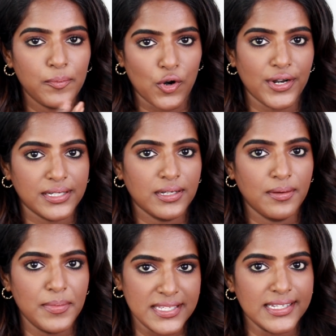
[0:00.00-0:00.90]
product.
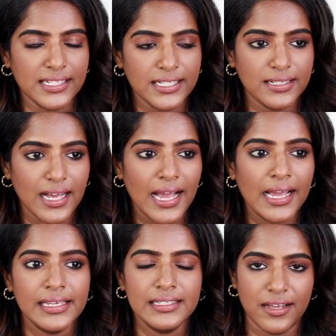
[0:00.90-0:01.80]
Basically,
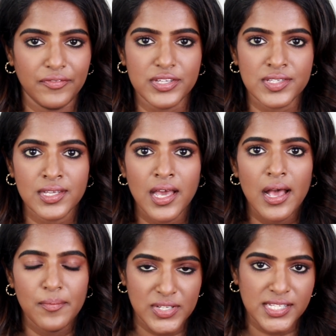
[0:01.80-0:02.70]
I love this
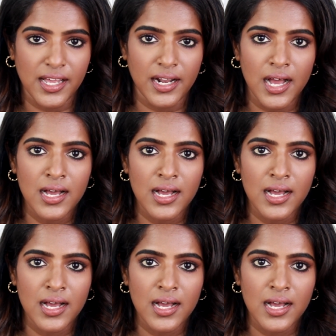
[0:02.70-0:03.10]
mascara.